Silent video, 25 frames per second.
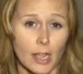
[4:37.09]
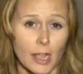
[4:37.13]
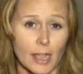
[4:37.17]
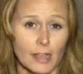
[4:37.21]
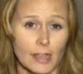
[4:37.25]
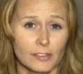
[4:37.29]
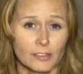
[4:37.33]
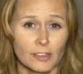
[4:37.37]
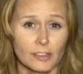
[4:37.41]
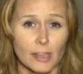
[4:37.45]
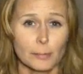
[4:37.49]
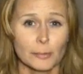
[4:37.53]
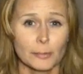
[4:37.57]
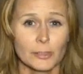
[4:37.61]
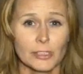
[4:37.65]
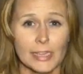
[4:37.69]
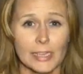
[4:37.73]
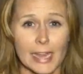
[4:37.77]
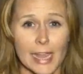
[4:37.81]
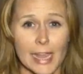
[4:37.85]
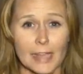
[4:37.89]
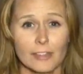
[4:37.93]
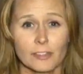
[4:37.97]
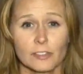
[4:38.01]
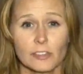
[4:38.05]
I stopped at a
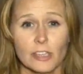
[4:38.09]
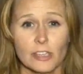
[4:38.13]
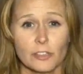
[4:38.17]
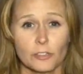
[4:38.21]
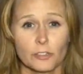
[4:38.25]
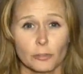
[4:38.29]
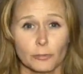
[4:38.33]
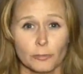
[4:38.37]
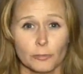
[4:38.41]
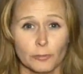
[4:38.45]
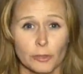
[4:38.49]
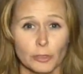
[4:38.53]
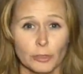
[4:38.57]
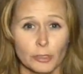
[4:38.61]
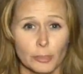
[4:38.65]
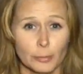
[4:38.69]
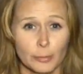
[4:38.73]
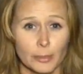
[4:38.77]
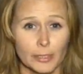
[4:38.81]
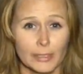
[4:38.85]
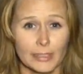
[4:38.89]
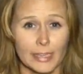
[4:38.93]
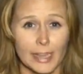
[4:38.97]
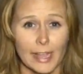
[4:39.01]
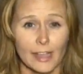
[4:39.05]
gas station, filled
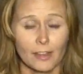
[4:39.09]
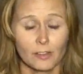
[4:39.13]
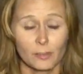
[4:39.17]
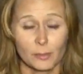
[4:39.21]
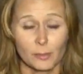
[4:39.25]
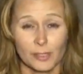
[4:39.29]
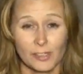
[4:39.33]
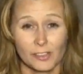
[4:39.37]
up on gas